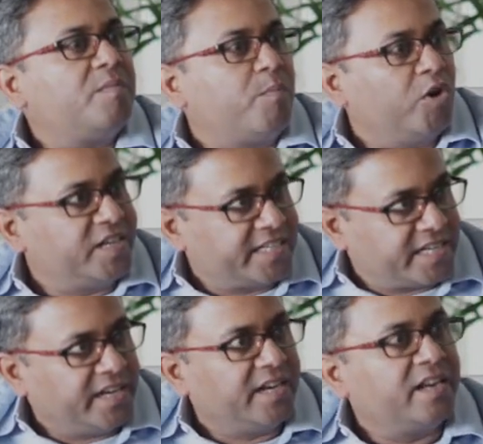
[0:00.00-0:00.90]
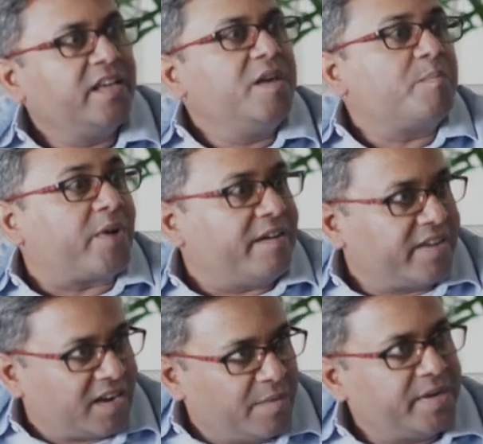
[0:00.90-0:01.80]
political
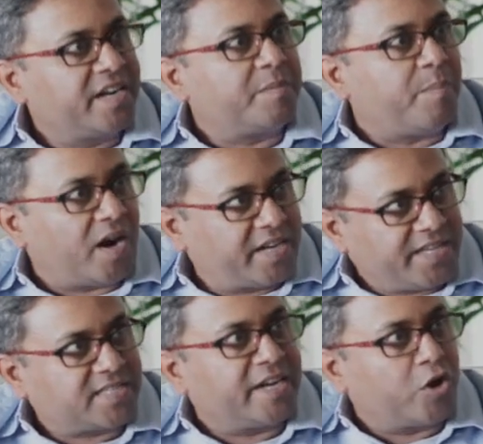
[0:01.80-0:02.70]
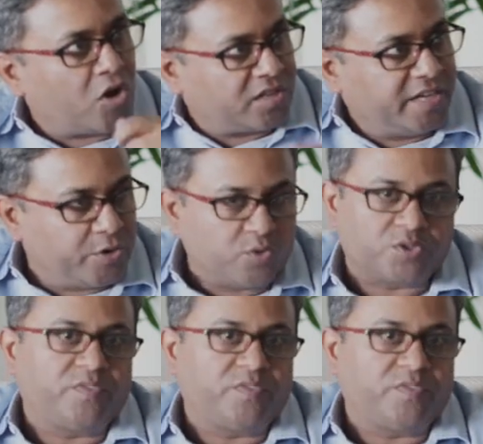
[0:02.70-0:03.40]
private limited parties and knock their doors.